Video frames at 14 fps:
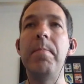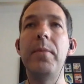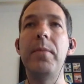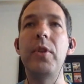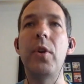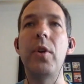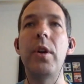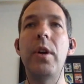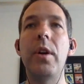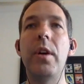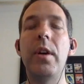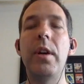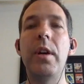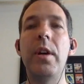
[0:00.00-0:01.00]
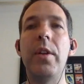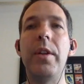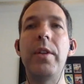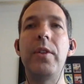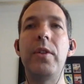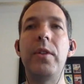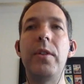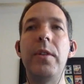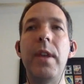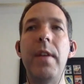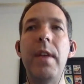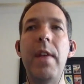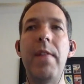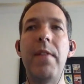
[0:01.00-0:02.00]
So,
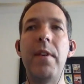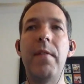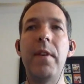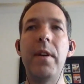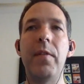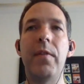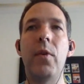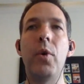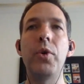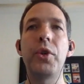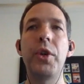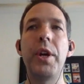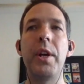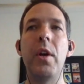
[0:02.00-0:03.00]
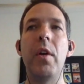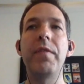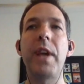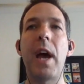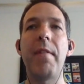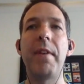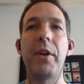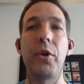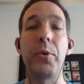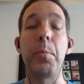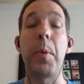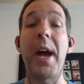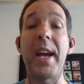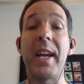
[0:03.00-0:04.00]
if you're fortunate enough to have a
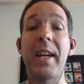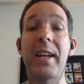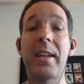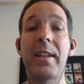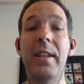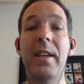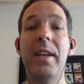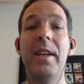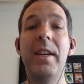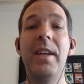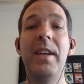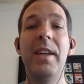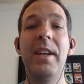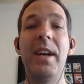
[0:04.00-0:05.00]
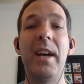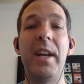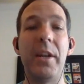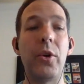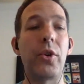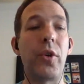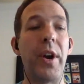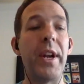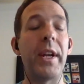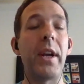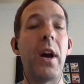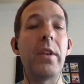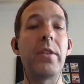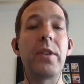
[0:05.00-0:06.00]
good bank and a good credit
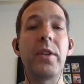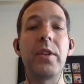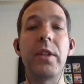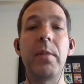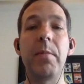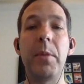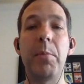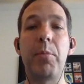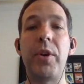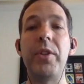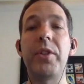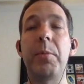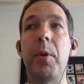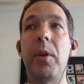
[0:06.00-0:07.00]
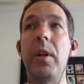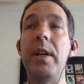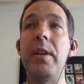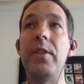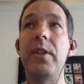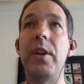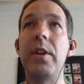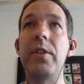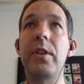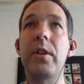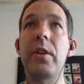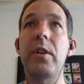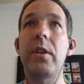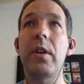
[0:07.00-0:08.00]
card system, the principle is that
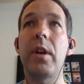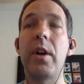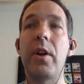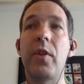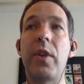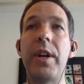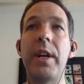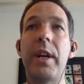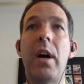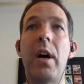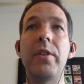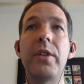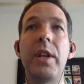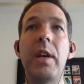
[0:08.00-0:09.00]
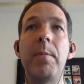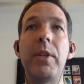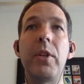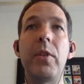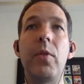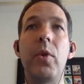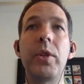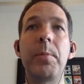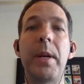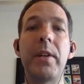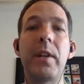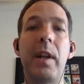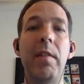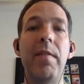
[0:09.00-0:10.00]
credit card statements are
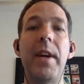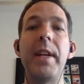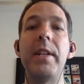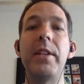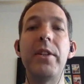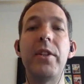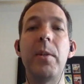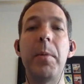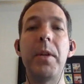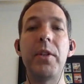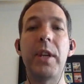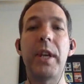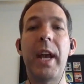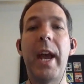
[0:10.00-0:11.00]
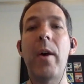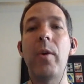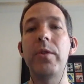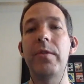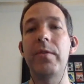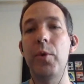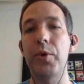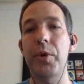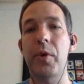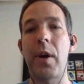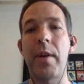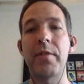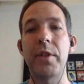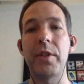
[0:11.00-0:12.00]
automatically fed into somebody's account.
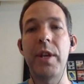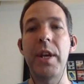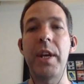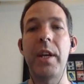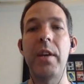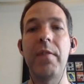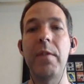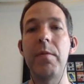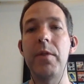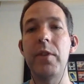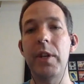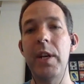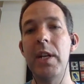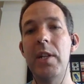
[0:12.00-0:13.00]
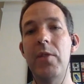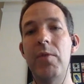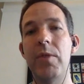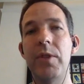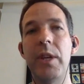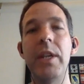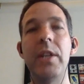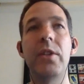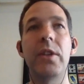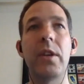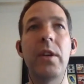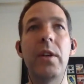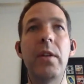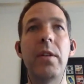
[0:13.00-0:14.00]
Photographs are taken of the receipts. Receipts
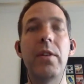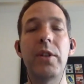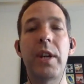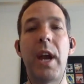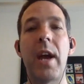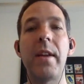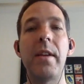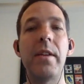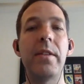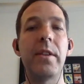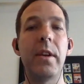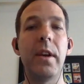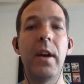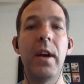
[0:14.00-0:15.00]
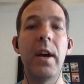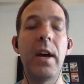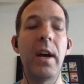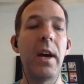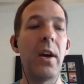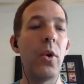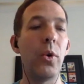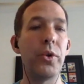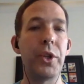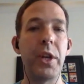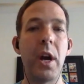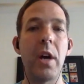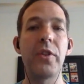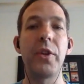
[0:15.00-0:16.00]
are scanned,
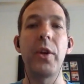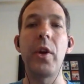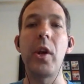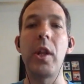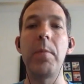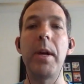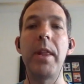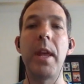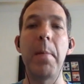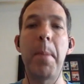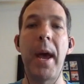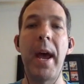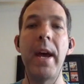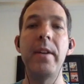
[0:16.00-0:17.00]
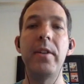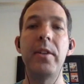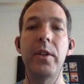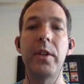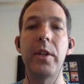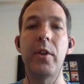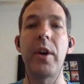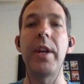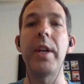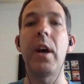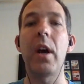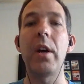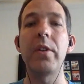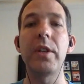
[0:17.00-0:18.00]
OCRs done on them, and they're paired to the
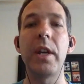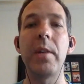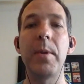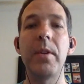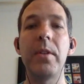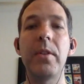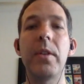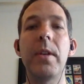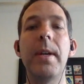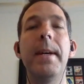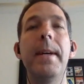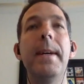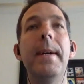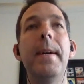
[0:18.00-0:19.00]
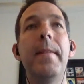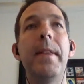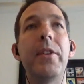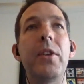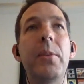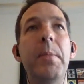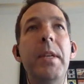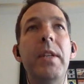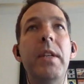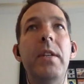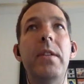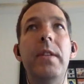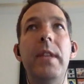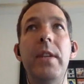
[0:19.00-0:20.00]
credit card statement. They're
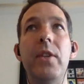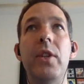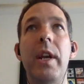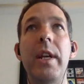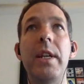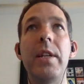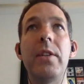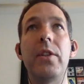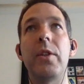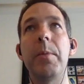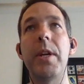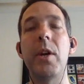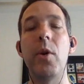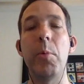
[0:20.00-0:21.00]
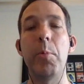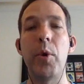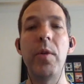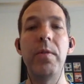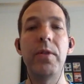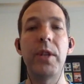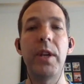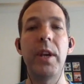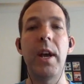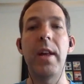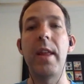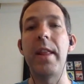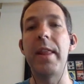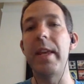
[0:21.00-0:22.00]
submitted digitally to somebody who approves it,
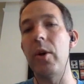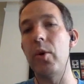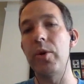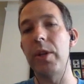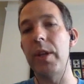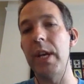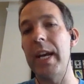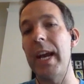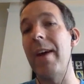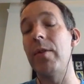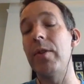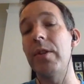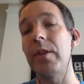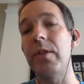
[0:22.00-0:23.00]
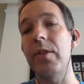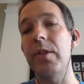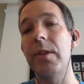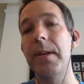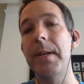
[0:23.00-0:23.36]
and then they go to the accountants,